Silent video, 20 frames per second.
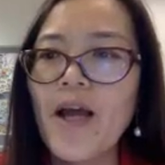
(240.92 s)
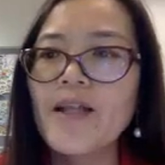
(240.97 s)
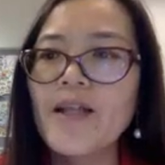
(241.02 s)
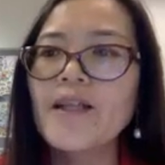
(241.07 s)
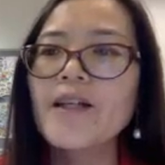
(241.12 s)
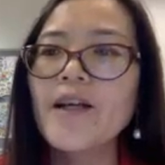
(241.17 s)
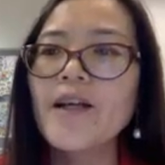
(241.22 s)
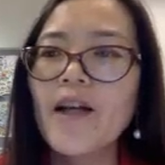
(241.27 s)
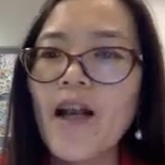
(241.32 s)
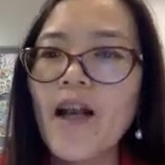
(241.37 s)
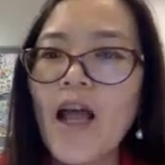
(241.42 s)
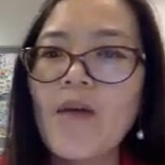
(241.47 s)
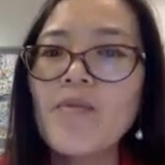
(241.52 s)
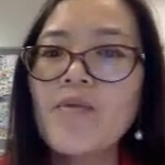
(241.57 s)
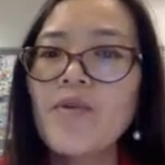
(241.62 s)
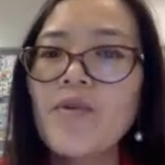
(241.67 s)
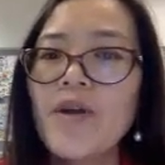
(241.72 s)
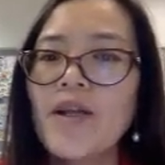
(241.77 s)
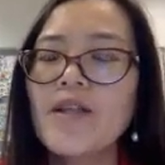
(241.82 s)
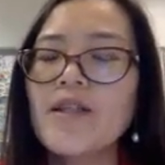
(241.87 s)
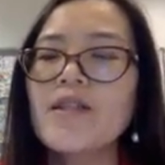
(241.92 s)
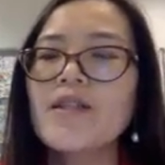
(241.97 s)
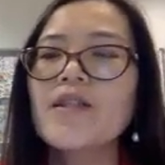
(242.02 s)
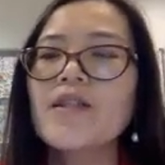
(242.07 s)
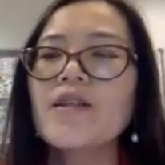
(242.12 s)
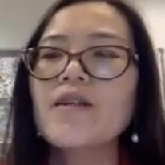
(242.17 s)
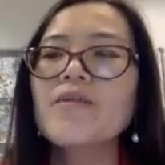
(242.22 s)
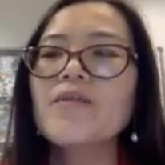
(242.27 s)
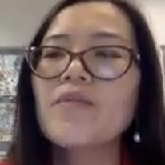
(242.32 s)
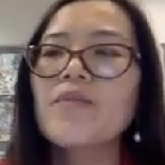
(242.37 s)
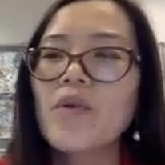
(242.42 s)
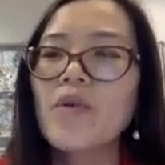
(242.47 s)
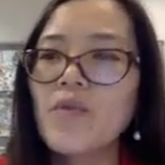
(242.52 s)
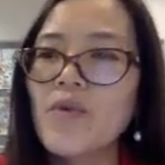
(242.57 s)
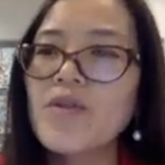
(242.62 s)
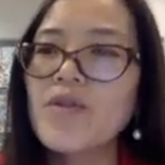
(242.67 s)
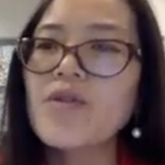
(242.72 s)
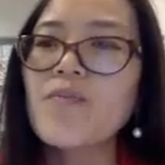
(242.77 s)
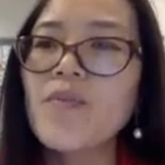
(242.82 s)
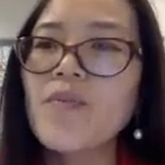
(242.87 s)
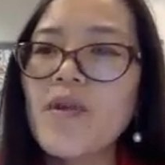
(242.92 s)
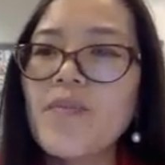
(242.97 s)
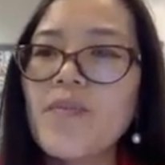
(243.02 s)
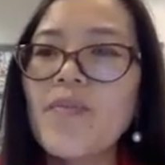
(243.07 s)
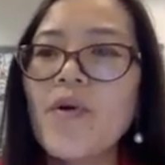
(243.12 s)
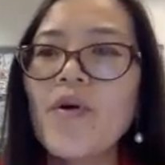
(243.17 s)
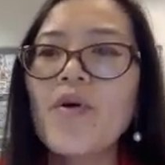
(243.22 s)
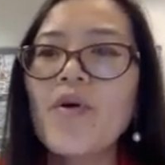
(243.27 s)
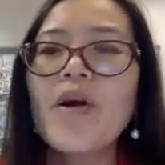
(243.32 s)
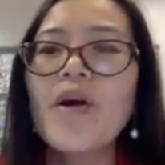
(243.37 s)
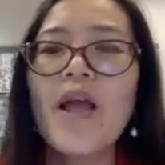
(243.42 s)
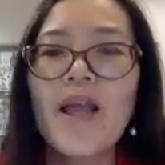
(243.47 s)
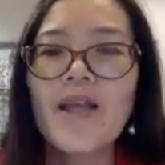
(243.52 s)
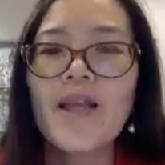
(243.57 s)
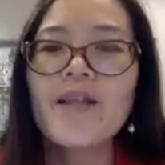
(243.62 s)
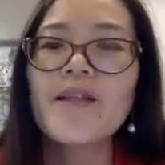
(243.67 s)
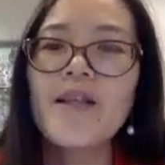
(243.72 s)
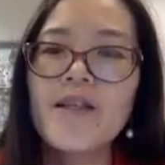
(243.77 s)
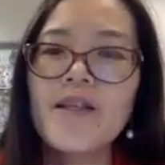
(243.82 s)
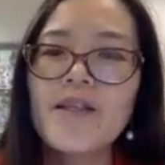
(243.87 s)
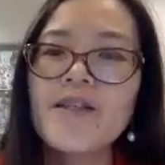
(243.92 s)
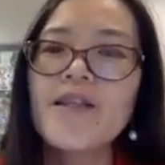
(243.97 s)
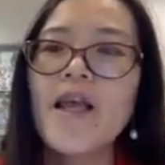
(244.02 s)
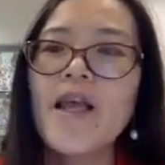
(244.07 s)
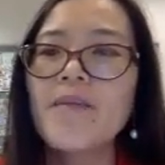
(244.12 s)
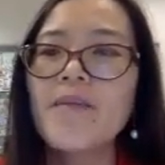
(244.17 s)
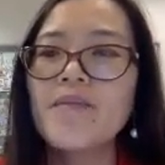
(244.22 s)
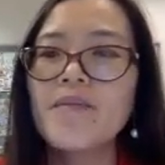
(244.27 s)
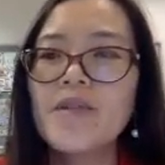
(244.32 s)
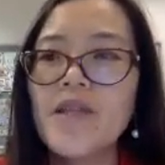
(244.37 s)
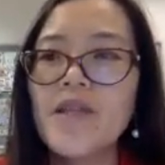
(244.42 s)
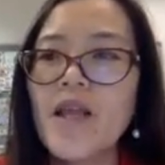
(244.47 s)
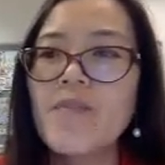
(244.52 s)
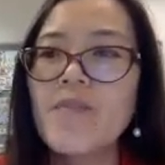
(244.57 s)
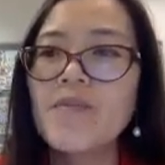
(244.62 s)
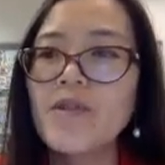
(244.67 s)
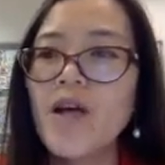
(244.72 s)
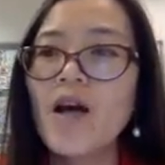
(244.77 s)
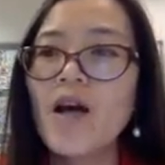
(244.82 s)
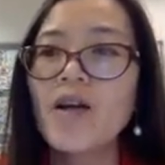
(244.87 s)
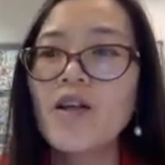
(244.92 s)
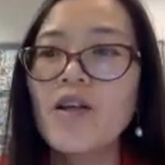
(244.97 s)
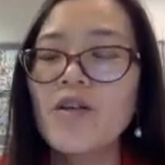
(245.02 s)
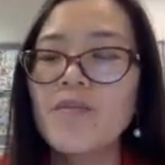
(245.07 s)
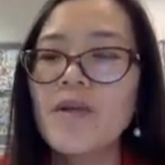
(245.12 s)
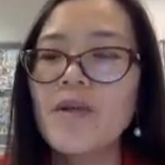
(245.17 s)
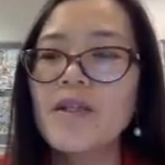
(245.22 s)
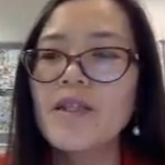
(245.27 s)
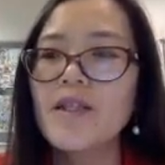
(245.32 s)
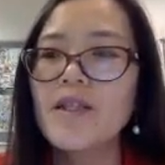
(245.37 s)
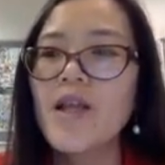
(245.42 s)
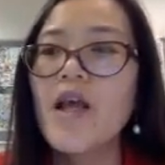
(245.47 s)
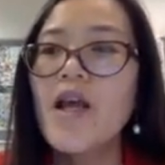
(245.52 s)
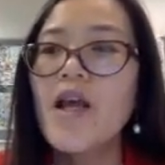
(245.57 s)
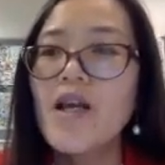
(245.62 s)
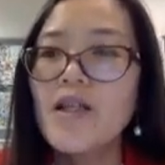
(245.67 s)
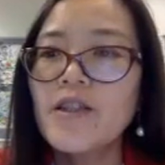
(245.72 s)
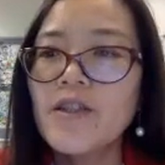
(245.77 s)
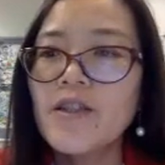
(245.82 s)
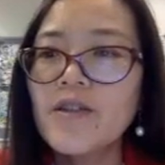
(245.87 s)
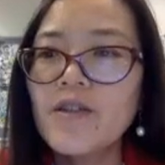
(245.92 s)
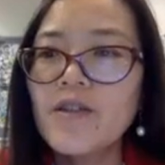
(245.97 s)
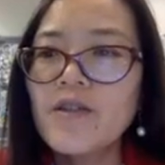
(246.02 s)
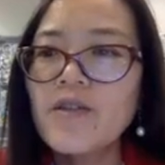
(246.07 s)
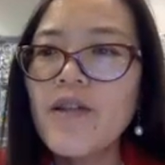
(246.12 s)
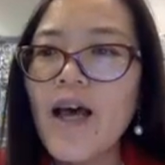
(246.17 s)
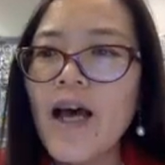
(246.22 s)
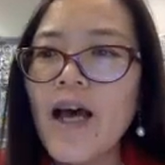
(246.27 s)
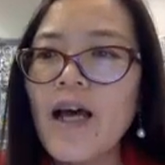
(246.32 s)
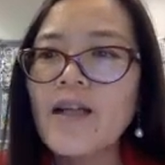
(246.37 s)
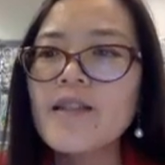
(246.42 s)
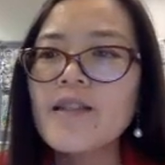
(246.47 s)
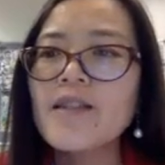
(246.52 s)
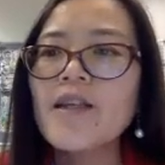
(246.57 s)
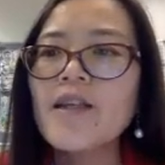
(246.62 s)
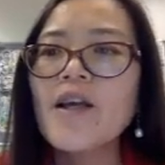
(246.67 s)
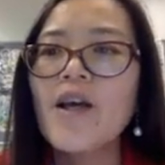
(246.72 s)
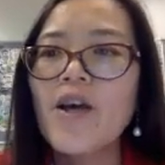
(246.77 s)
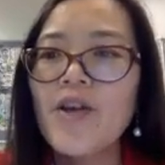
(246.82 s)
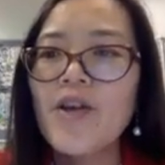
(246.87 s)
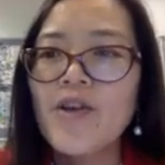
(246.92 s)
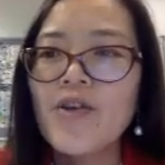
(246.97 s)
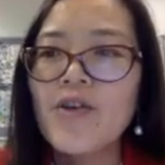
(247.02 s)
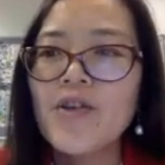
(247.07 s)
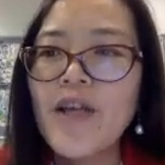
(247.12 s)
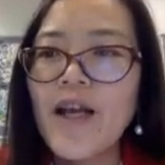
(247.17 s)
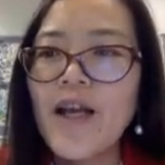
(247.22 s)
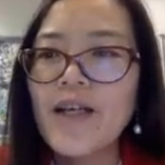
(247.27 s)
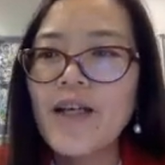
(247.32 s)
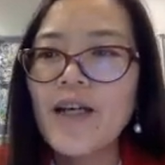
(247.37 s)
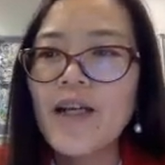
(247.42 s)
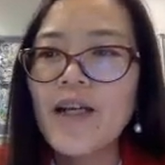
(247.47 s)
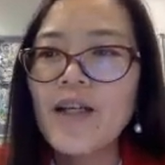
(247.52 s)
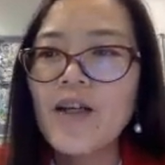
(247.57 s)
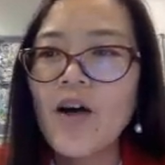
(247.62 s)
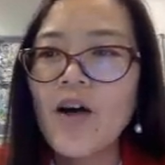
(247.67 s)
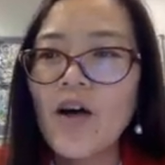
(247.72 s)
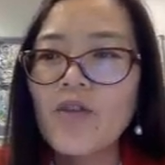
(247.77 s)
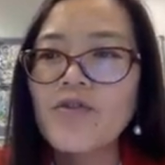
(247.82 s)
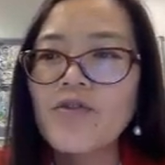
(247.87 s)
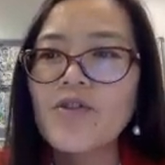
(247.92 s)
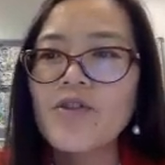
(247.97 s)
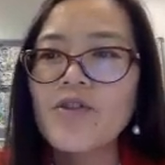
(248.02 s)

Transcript: and collaborate with people in this same document. To do that, you can click on